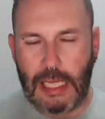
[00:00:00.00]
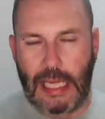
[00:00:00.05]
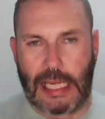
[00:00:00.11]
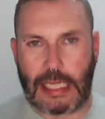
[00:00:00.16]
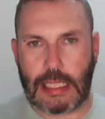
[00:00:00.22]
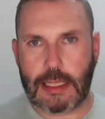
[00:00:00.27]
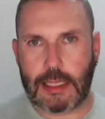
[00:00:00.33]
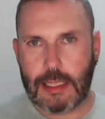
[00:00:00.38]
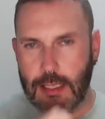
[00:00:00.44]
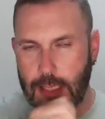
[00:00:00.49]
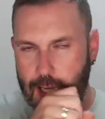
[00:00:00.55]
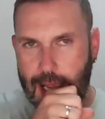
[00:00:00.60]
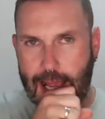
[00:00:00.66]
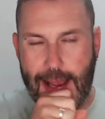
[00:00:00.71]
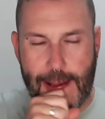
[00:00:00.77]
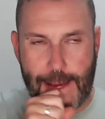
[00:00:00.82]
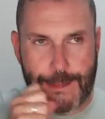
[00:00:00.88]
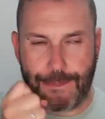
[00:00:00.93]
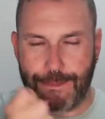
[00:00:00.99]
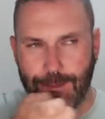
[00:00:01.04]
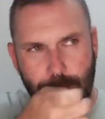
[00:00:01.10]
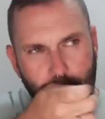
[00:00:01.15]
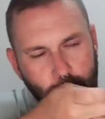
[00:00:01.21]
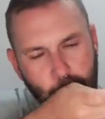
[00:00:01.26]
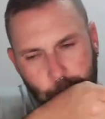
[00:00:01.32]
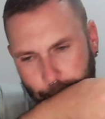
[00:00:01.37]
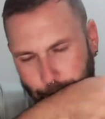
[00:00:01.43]
it's so
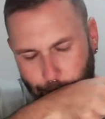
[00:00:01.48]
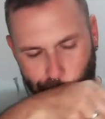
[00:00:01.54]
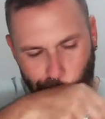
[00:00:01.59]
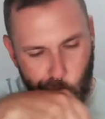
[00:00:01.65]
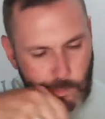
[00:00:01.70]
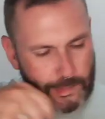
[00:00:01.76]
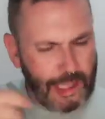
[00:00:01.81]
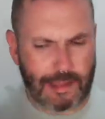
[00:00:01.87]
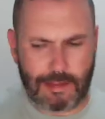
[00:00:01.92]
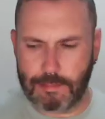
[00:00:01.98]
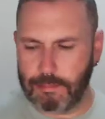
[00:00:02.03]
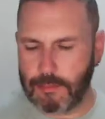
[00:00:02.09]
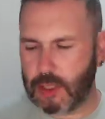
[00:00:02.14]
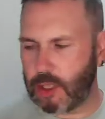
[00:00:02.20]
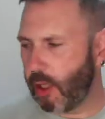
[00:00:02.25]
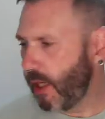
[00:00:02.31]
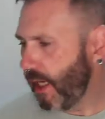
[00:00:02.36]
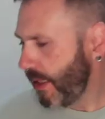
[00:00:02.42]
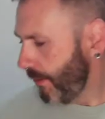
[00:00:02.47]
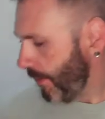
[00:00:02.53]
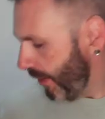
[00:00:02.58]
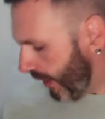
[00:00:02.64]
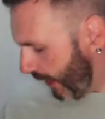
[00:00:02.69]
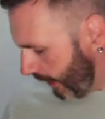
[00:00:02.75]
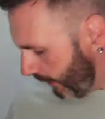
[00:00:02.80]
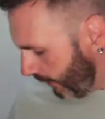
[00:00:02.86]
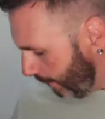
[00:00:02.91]
I
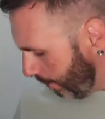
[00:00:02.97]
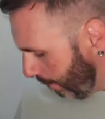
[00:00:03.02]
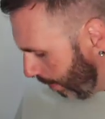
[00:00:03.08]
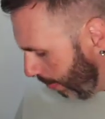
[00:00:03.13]
think